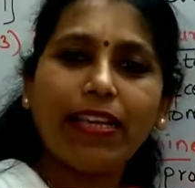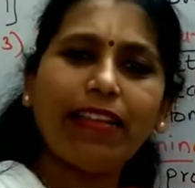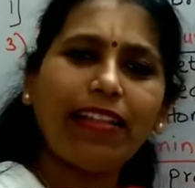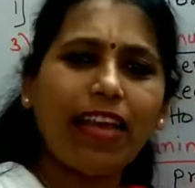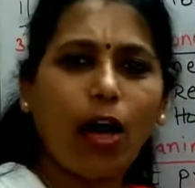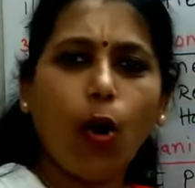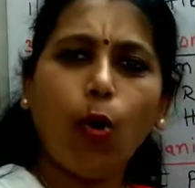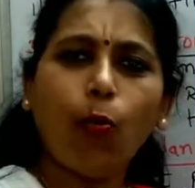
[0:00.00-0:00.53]
they
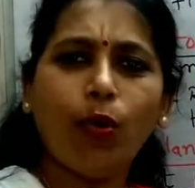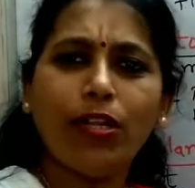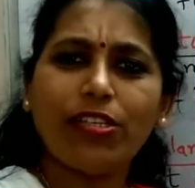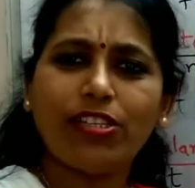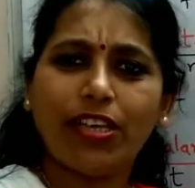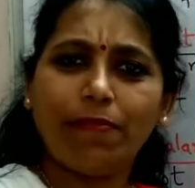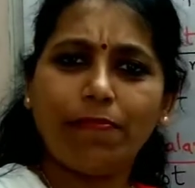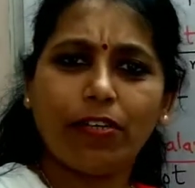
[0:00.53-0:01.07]
are oval
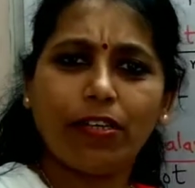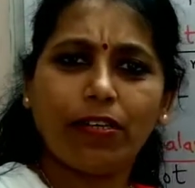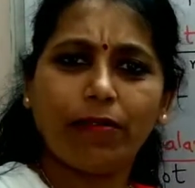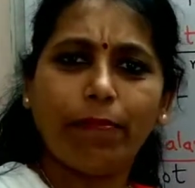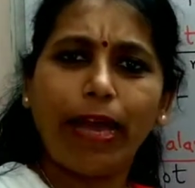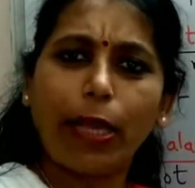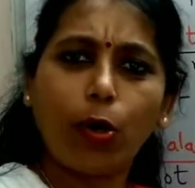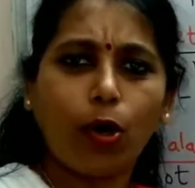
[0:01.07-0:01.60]
shaped,
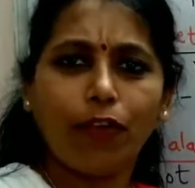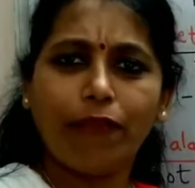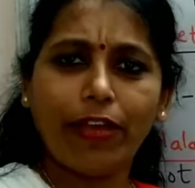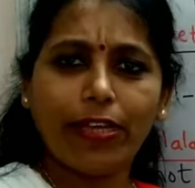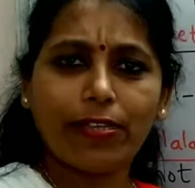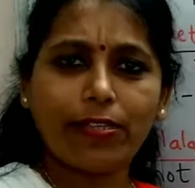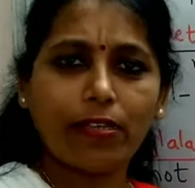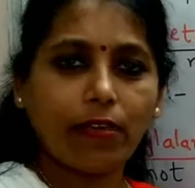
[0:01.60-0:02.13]

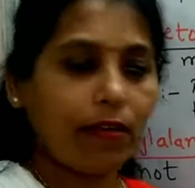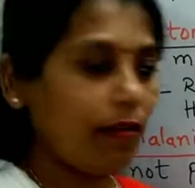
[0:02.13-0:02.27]
biconvex.